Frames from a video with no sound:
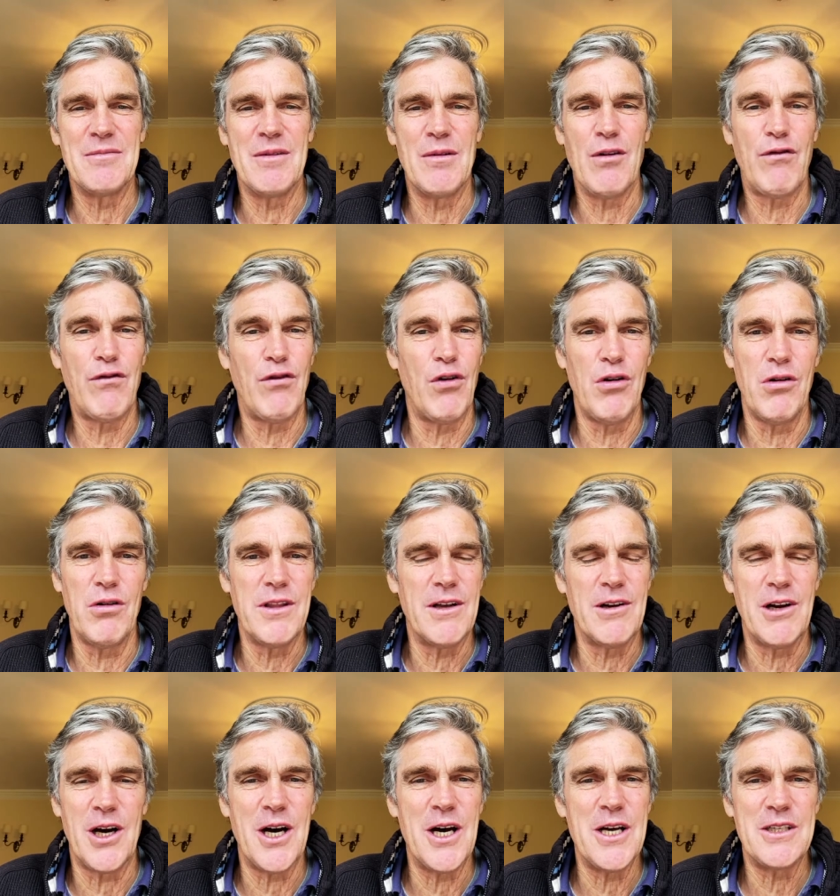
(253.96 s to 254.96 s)
before
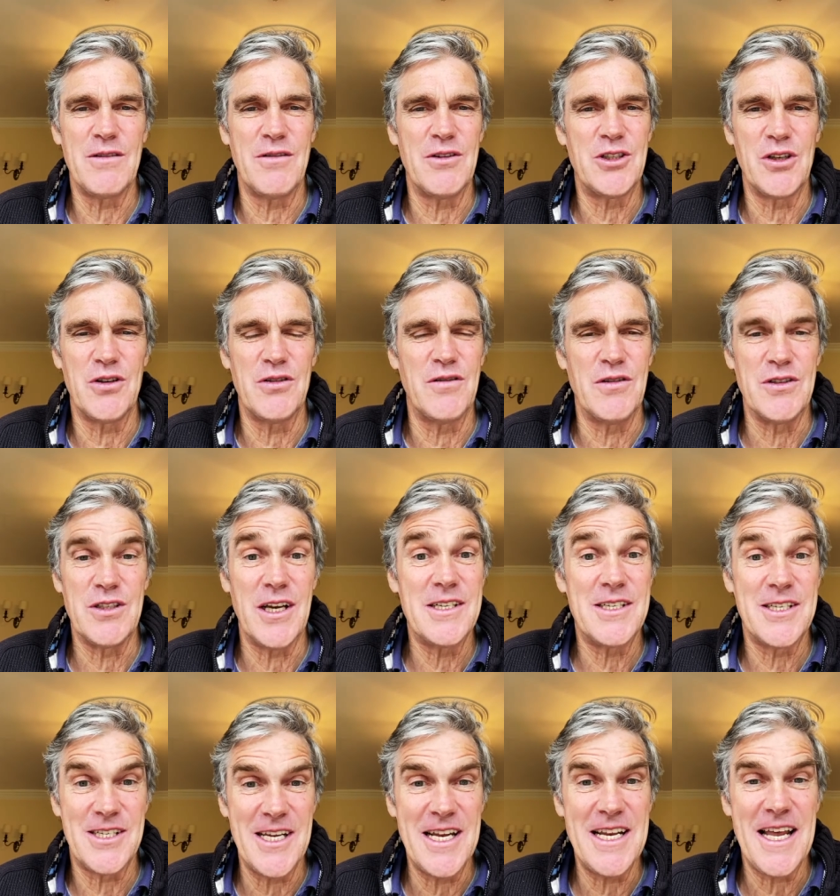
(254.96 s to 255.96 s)
their eyes of the children of Israel.
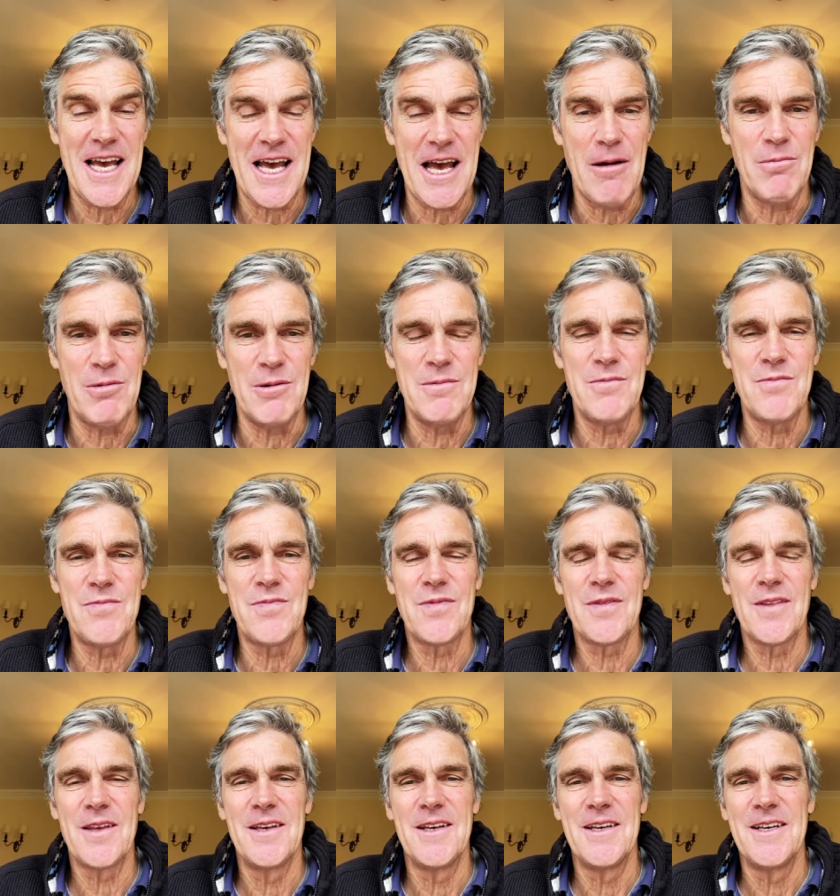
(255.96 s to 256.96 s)
They'd seen it happen.
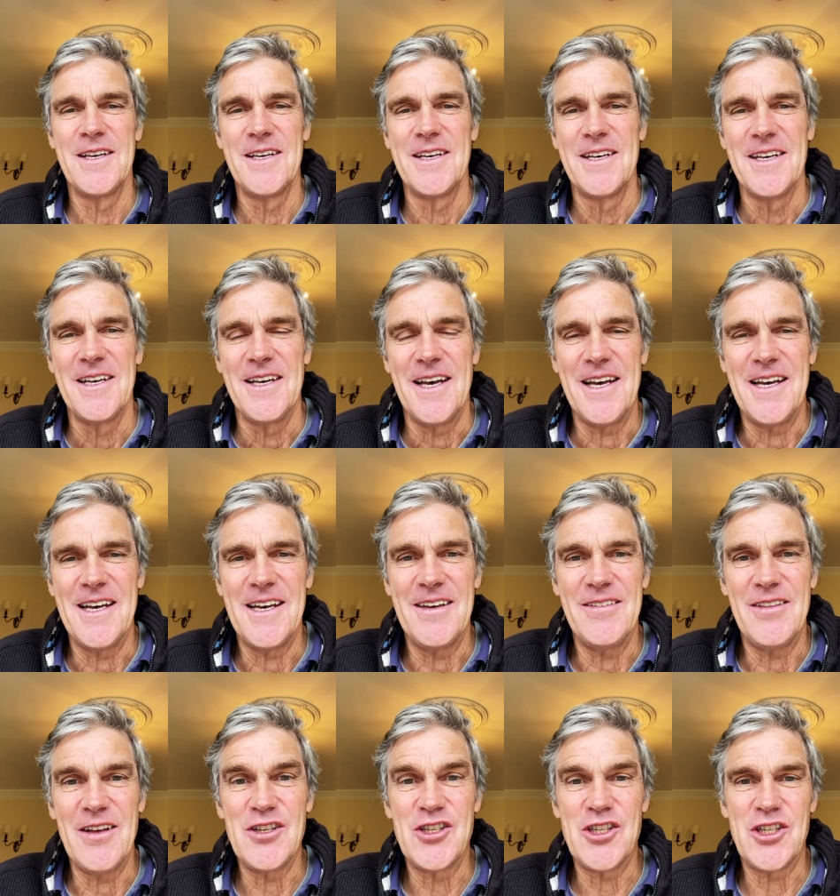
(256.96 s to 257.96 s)
Uh,
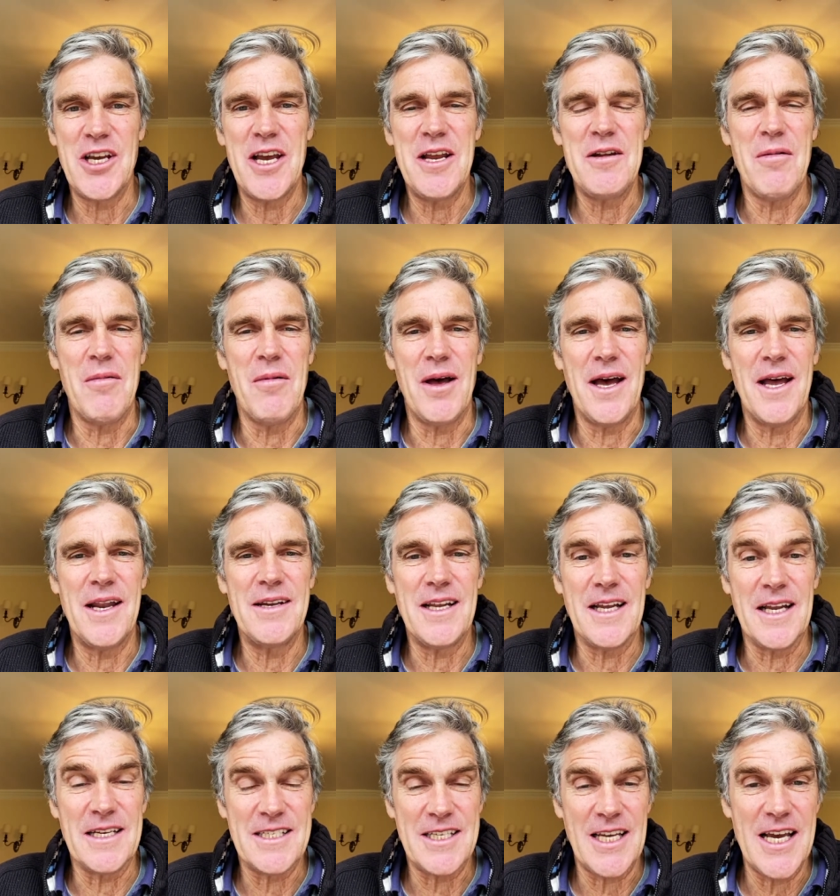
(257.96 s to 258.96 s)
they'd seen
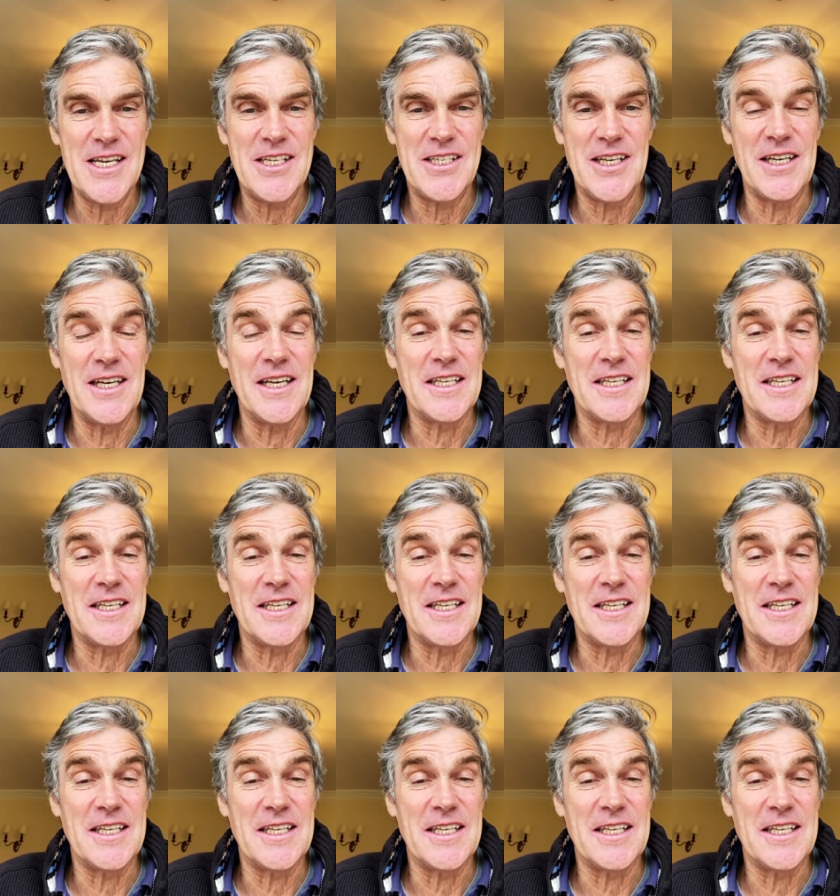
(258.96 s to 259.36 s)
and tasted and